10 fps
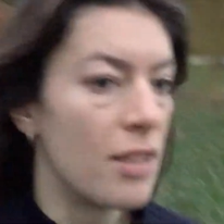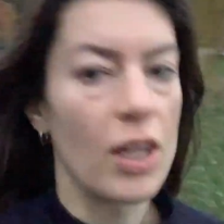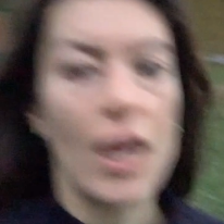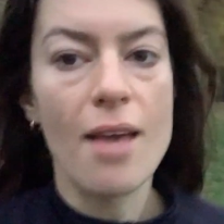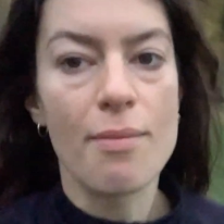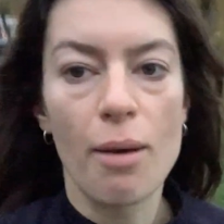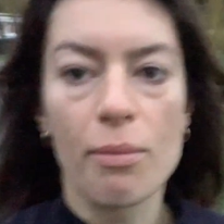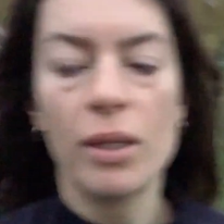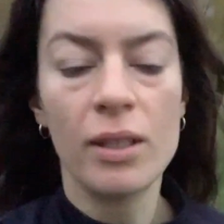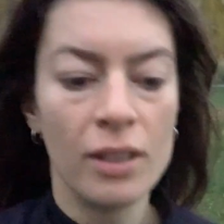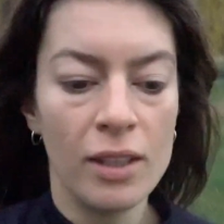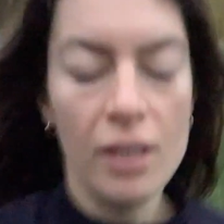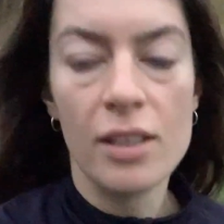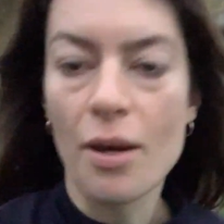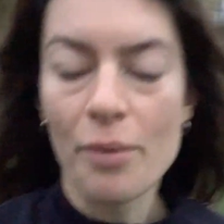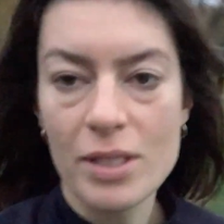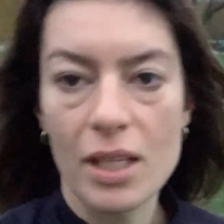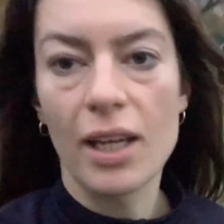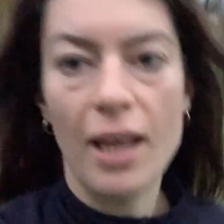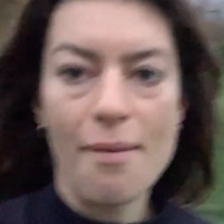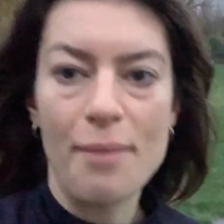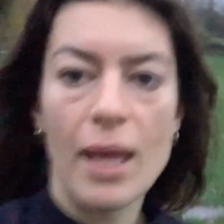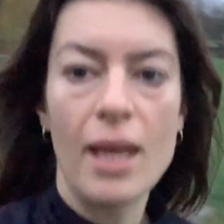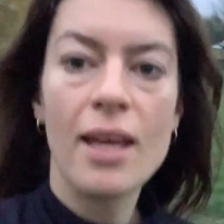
It's okay, Mum, no one's gonna get me.